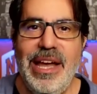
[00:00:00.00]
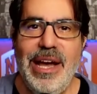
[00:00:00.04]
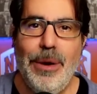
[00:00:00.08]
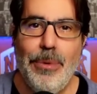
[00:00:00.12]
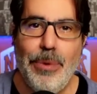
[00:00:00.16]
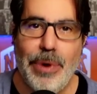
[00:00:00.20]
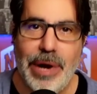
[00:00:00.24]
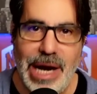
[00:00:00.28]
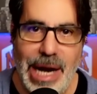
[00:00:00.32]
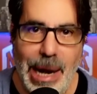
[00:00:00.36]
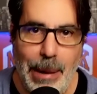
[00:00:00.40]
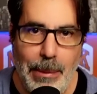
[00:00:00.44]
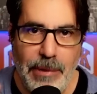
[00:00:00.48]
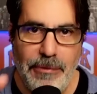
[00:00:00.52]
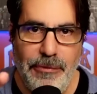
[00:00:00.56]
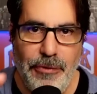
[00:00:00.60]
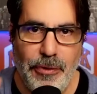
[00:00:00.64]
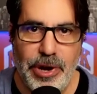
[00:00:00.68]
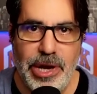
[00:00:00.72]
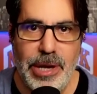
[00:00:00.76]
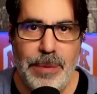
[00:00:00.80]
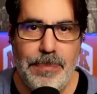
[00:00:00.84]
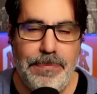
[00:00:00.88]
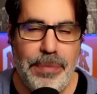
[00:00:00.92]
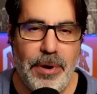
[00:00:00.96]
We're coming for
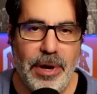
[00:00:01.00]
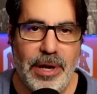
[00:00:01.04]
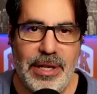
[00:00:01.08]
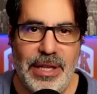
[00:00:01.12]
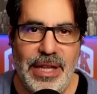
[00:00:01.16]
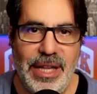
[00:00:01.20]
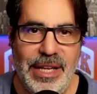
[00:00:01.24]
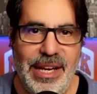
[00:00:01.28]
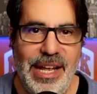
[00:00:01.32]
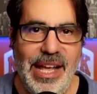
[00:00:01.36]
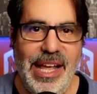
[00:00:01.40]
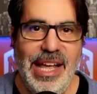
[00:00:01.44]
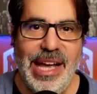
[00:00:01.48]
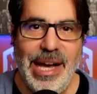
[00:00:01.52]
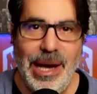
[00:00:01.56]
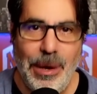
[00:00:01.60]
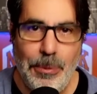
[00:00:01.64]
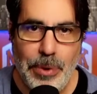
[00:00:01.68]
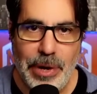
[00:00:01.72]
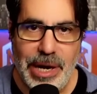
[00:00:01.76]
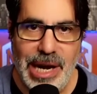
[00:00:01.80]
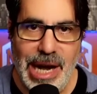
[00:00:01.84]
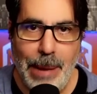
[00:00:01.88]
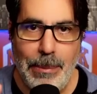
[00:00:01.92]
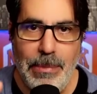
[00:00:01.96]
you, Brooklyn. And
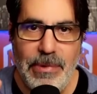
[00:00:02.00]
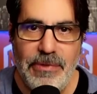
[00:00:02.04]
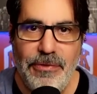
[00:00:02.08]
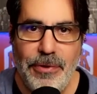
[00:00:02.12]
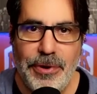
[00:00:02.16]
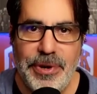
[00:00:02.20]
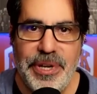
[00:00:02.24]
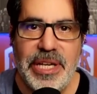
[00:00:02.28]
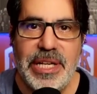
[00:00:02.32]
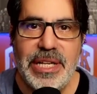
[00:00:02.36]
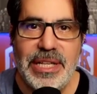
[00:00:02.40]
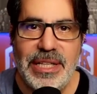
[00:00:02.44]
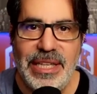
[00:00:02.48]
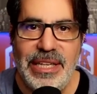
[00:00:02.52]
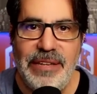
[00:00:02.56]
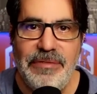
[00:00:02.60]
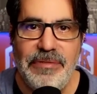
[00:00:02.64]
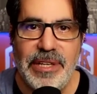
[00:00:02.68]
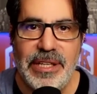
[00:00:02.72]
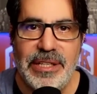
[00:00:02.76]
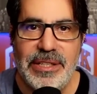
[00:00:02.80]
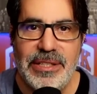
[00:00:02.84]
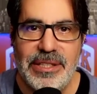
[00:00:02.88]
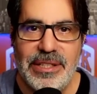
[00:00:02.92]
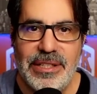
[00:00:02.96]
we're coming for you,
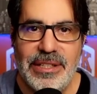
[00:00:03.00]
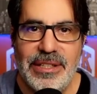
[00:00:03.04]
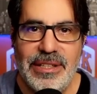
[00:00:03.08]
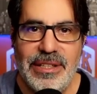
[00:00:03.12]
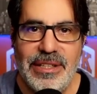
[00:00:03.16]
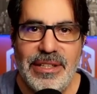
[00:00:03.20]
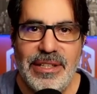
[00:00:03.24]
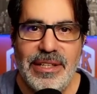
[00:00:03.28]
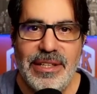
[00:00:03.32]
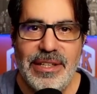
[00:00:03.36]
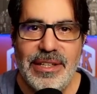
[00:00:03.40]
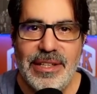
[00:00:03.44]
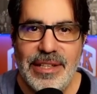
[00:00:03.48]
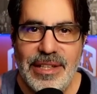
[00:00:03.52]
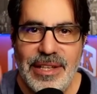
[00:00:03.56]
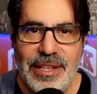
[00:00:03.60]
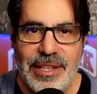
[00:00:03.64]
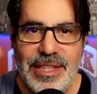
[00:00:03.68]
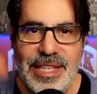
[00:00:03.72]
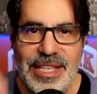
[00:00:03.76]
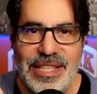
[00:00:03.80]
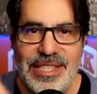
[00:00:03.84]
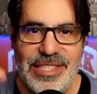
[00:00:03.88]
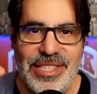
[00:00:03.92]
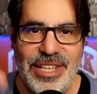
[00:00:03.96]
Cleveland.
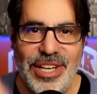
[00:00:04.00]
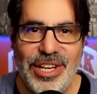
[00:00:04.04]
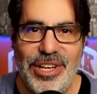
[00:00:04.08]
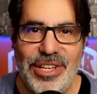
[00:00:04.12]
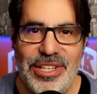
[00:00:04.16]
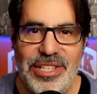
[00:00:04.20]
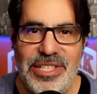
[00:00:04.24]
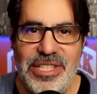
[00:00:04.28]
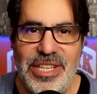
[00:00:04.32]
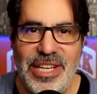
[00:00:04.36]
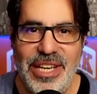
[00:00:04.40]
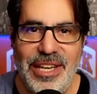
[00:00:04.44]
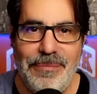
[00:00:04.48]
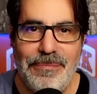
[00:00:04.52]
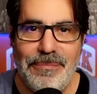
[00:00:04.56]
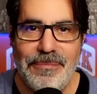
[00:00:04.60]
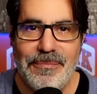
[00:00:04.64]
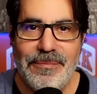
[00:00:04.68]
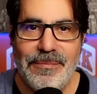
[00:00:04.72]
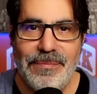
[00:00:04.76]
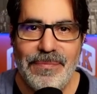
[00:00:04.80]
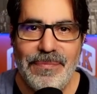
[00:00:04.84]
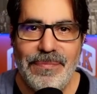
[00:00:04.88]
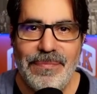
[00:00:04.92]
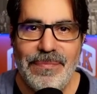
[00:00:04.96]
This is a good team.
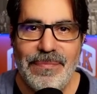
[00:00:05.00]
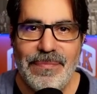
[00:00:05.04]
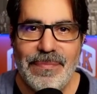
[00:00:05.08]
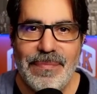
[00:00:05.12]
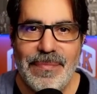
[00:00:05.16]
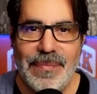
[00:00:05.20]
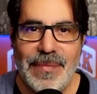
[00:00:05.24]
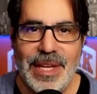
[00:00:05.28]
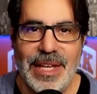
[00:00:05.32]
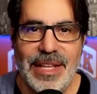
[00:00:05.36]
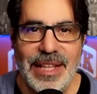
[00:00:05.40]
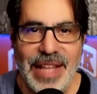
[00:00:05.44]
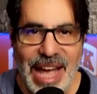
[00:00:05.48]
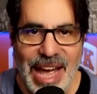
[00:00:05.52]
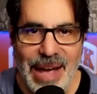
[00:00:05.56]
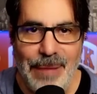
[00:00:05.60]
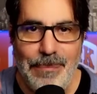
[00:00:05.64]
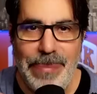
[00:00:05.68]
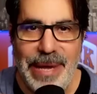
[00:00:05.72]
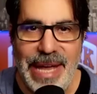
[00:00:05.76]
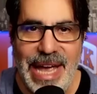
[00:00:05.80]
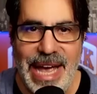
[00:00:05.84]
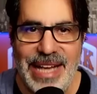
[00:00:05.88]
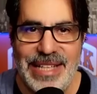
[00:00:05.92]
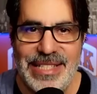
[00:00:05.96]

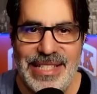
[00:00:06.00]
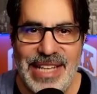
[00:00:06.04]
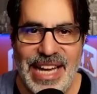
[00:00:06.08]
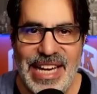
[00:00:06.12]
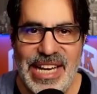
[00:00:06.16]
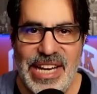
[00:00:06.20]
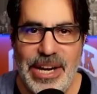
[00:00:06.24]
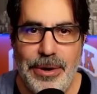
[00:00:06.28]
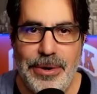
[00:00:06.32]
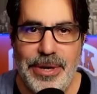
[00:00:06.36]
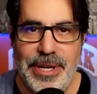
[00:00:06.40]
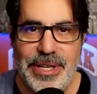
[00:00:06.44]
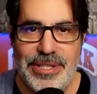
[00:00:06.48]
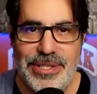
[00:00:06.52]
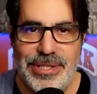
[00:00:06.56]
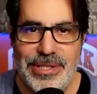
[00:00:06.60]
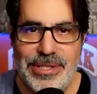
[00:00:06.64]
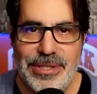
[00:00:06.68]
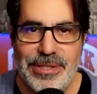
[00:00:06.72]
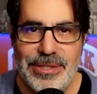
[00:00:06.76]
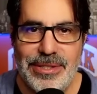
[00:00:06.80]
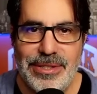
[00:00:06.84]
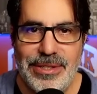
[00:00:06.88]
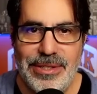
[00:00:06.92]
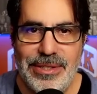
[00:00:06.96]
NBA's on
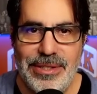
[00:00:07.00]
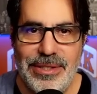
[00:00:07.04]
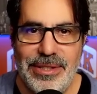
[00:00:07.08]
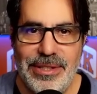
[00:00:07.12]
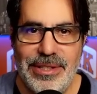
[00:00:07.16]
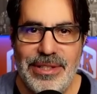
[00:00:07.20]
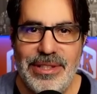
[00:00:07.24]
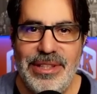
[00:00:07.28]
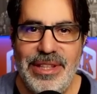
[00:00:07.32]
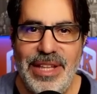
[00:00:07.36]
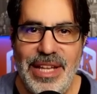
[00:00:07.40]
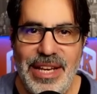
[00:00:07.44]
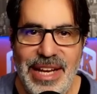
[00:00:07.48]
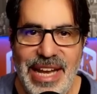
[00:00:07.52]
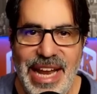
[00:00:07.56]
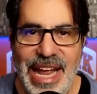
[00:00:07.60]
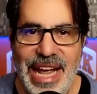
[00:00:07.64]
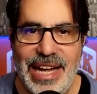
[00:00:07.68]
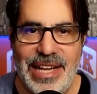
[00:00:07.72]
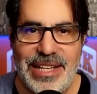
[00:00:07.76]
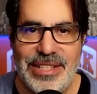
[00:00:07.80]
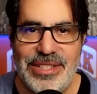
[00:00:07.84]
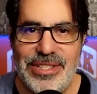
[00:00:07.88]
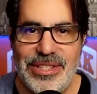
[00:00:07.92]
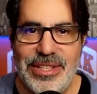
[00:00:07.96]
notice. The
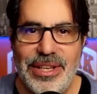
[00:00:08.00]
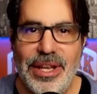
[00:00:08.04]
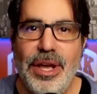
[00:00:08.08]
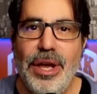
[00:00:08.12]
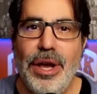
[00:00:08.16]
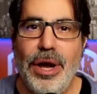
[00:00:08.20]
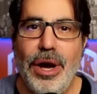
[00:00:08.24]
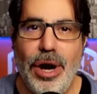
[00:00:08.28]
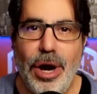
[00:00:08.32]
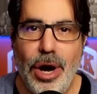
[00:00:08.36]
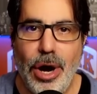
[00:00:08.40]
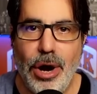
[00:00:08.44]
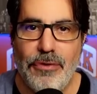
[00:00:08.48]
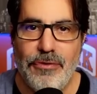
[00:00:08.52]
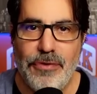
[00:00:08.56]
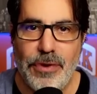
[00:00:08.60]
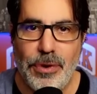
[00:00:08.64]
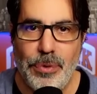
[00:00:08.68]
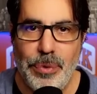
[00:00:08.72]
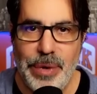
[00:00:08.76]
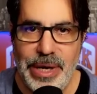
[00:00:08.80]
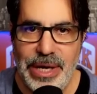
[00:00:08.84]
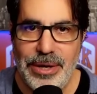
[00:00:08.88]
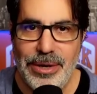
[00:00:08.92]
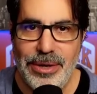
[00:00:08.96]
Knicks are for
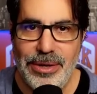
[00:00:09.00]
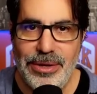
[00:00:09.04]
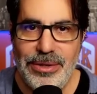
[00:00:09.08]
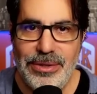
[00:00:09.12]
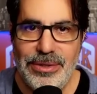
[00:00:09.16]
real.